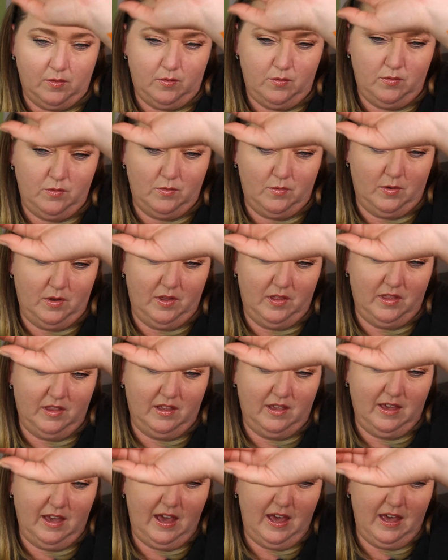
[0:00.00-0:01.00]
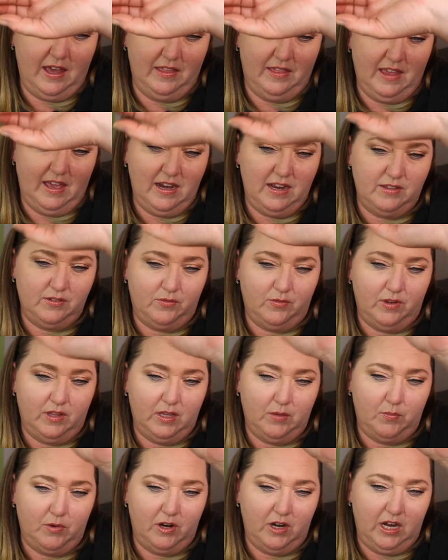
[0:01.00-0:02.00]
Oh, God, that is
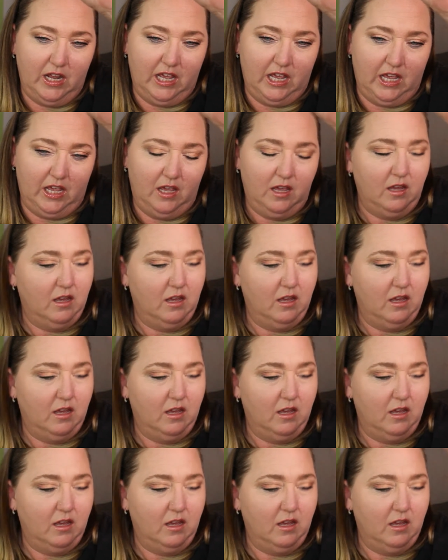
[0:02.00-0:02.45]
really pretty.